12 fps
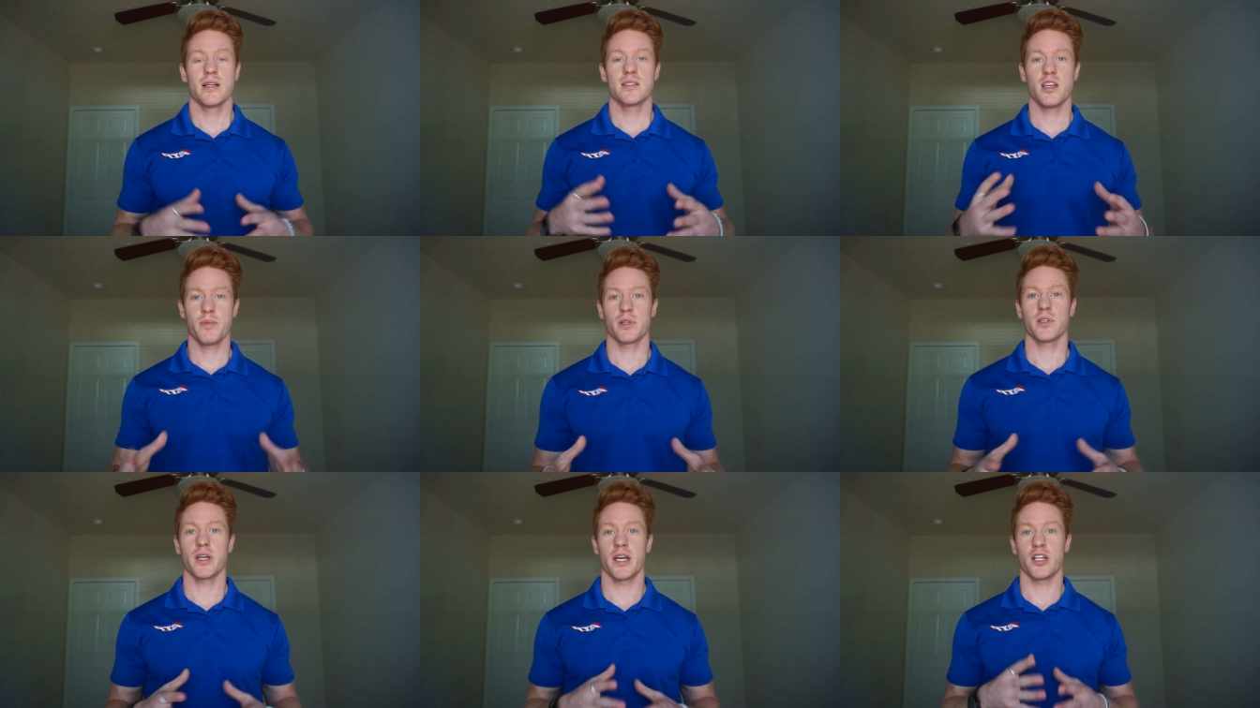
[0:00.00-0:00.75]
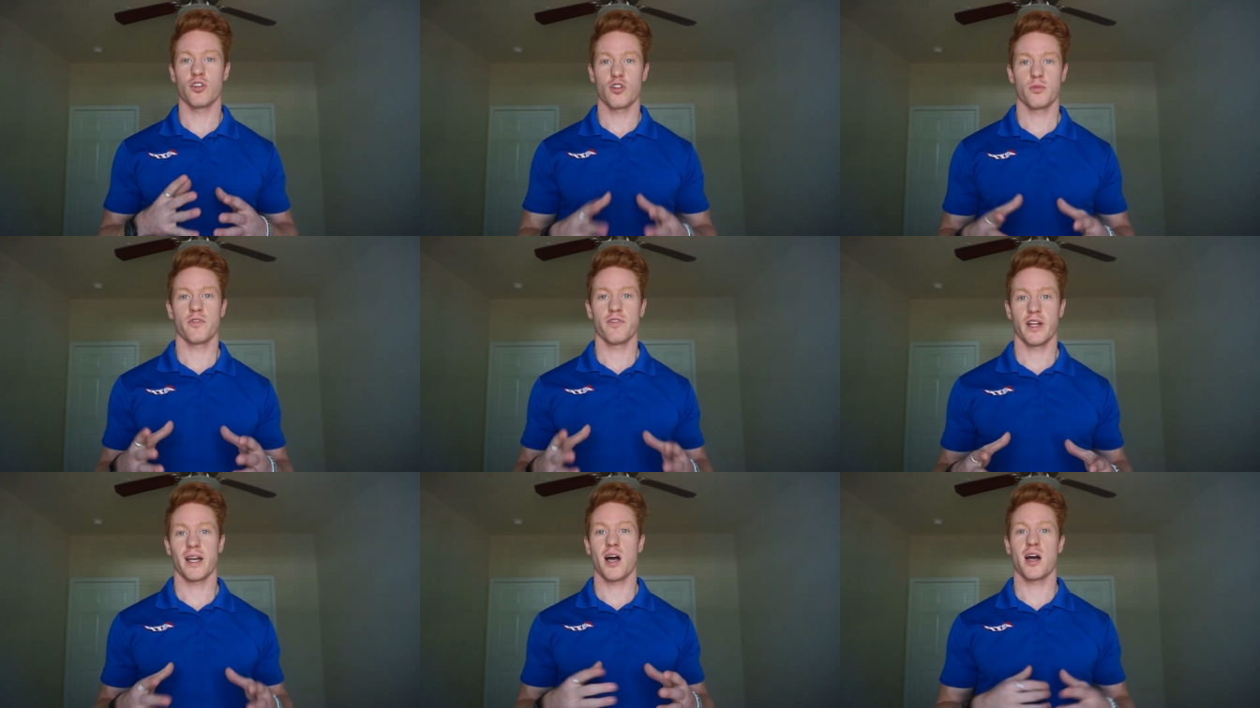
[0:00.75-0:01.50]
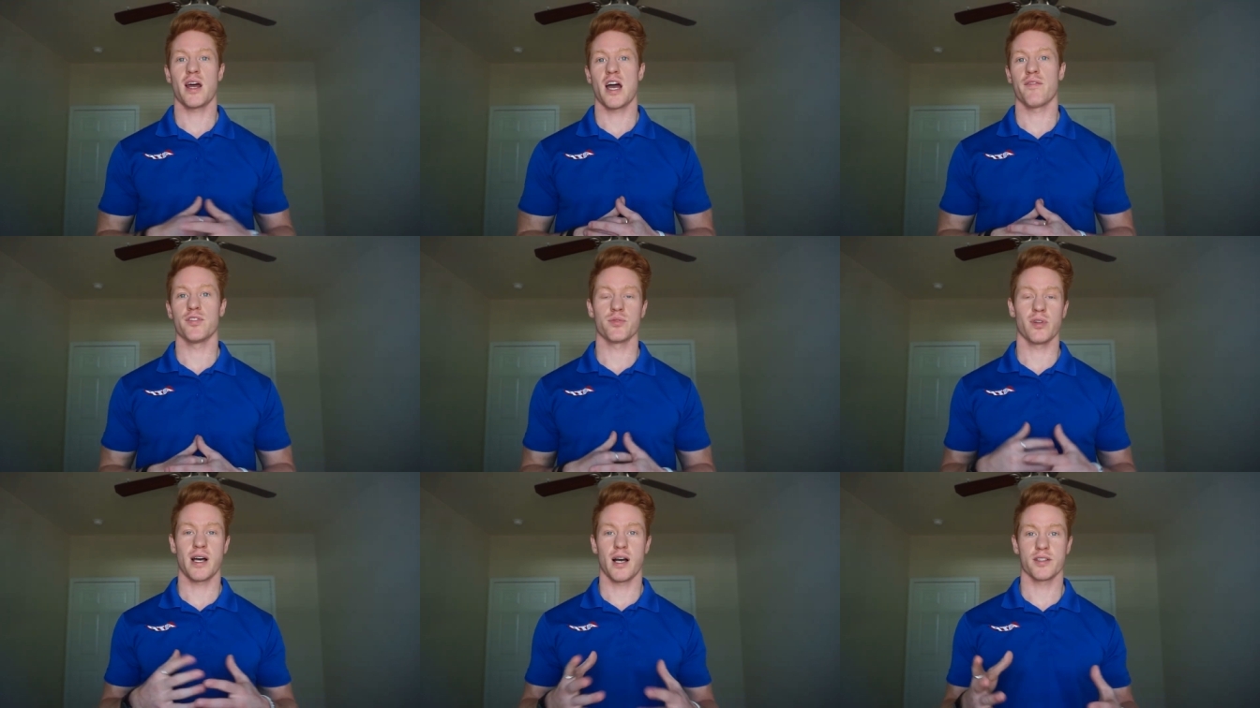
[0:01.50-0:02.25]
Typically, a normal flight on average
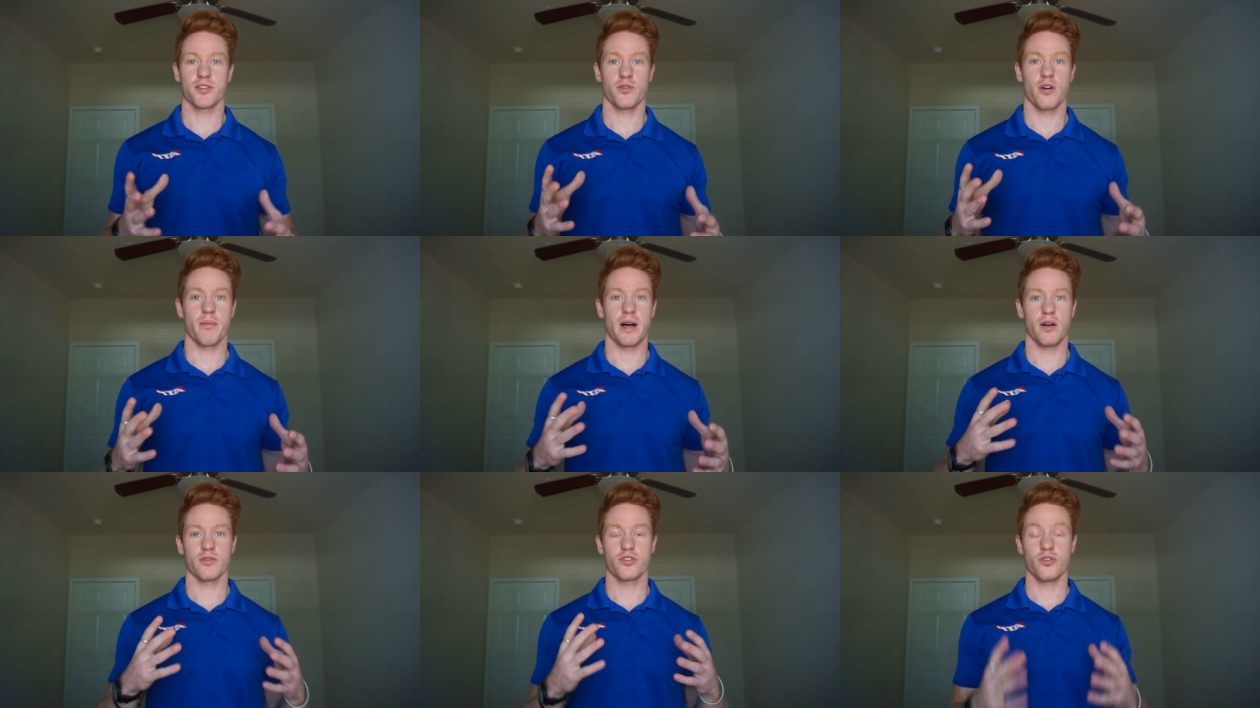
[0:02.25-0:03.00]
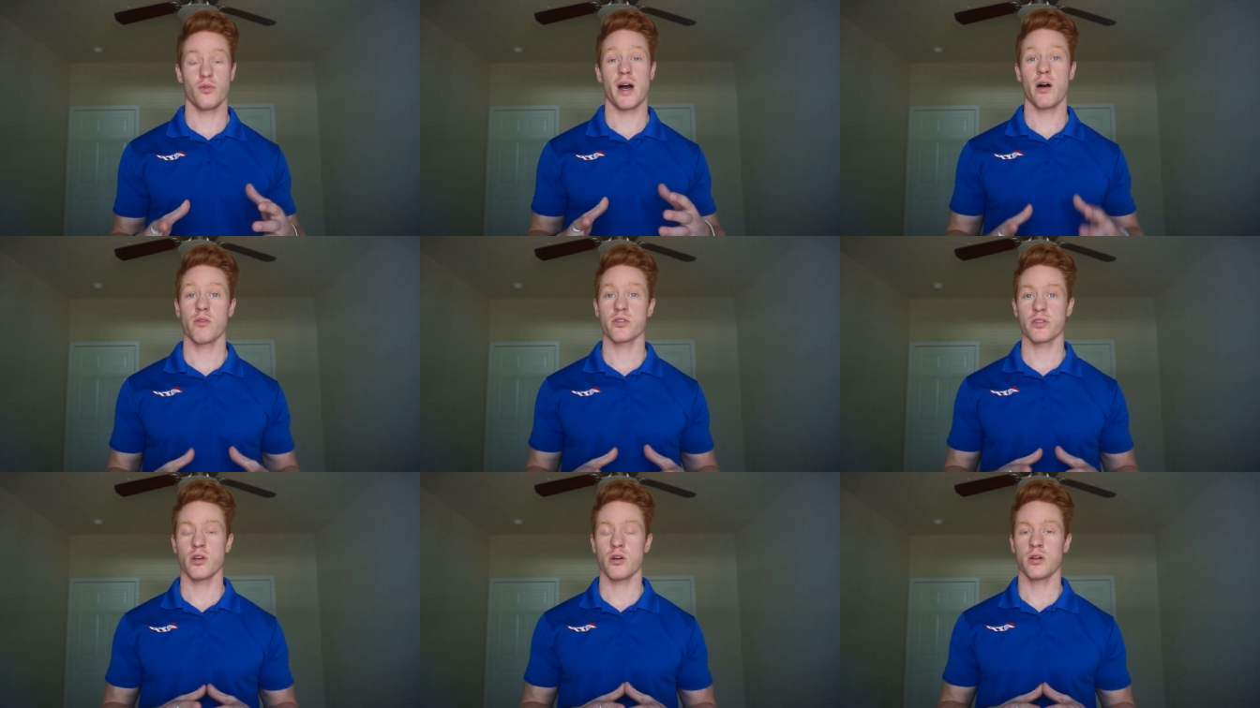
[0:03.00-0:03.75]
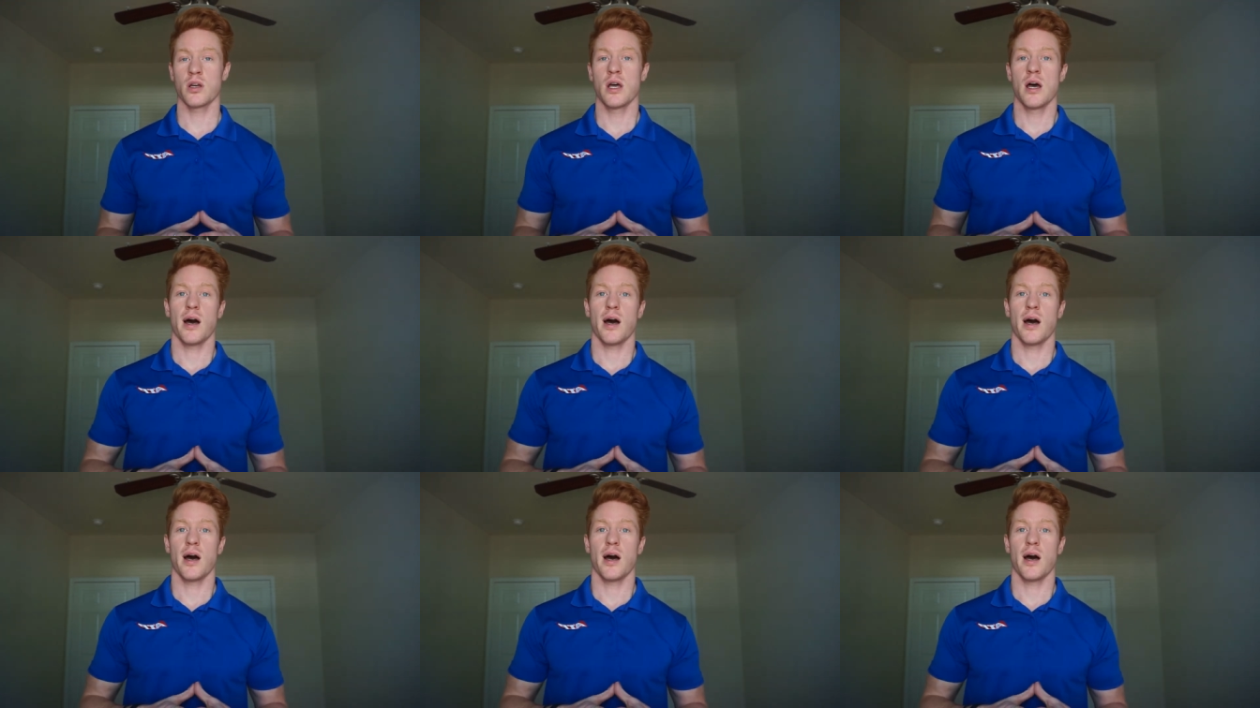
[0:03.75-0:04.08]
will last you about two hours long.